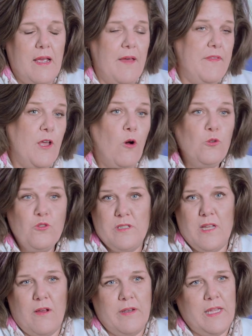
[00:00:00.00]
And the
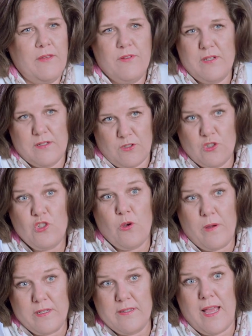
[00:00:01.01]
ultrasound even doesn't
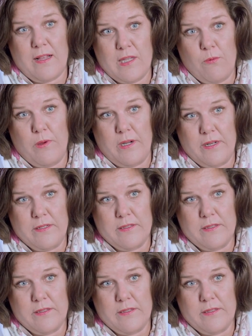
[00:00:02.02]
show exactly what it